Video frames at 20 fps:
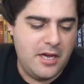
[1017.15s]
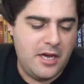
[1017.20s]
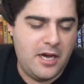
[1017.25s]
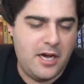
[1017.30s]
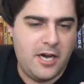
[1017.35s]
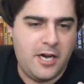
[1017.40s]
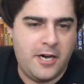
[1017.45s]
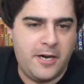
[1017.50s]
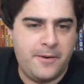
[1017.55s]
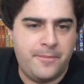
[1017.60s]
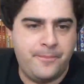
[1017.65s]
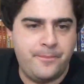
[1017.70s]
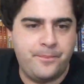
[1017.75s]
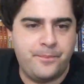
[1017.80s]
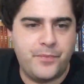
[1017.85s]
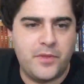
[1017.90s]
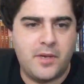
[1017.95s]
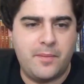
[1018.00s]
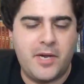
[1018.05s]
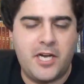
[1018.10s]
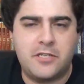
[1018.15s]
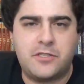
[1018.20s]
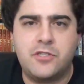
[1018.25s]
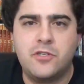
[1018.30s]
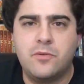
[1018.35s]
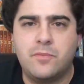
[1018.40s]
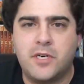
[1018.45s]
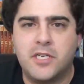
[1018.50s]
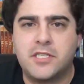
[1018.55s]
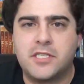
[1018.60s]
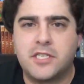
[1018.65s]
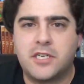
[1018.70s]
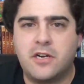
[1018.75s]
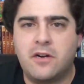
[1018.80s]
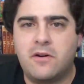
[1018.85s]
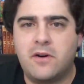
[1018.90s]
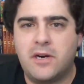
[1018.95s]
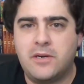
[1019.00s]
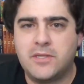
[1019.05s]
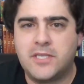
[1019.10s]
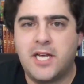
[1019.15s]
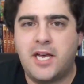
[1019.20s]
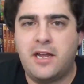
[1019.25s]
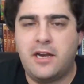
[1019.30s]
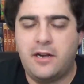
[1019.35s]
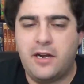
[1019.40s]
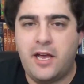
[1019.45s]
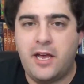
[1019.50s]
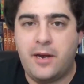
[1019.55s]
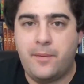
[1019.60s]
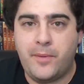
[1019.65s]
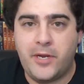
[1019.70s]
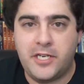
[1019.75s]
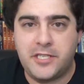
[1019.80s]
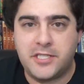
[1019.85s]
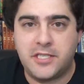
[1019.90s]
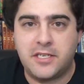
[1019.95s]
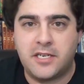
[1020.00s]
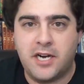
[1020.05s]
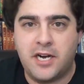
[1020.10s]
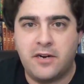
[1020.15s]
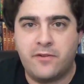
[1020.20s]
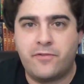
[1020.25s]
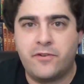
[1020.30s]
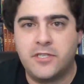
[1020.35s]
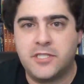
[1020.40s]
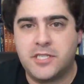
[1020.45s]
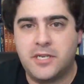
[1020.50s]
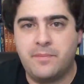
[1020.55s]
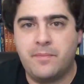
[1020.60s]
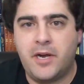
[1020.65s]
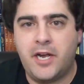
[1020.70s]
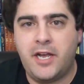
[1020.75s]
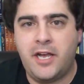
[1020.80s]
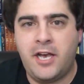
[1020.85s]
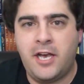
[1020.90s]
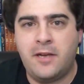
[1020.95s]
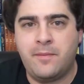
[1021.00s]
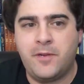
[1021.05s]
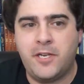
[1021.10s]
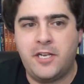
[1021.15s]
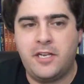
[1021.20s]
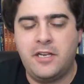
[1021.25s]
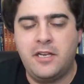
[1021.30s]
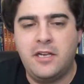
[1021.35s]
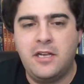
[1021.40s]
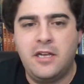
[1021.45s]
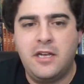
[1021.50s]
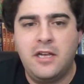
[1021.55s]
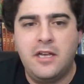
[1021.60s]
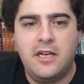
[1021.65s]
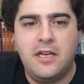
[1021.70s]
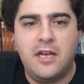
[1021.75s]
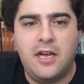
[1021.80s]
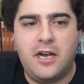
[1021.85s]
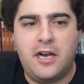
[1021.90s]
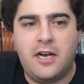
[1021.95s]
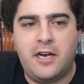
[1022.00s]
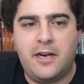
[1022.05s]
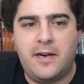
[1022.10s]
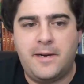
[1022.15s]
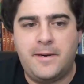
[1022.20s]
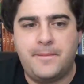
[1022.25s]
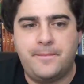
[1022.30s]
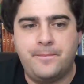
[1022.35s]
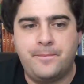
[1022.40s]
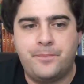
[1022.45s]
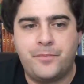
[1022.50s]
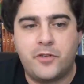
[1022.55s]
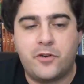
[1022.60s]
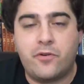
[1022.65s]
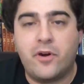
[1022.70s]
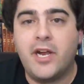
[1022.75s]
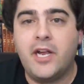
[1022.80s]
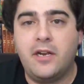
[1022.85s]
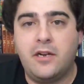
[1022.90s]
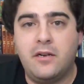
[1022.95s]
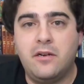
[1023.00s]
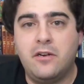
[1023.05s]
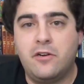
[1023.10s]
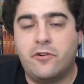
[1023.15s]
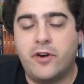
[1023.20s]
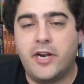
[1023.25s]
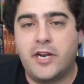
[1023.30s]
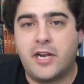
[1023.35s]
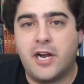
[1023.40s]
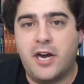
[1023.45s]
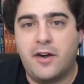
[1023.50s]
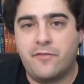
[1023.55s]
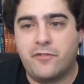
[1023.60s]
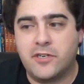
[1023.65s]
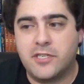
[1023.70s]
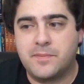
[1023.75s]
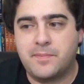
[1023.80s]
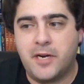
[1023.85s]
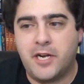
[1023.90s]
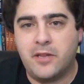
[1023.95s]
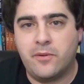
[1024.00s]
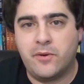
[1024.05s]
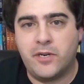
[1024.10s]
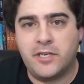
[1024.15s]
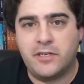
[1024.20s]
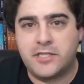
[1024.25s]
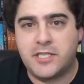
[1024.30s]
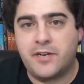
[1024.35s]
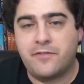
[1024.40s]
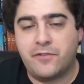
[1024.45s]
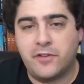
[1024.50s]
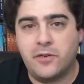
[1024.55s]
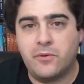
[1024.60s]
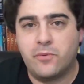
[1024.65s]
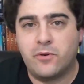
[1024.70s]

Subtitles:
About 2 months ago, I was at an animation conference in Miami. Great conference, by the way. Definitely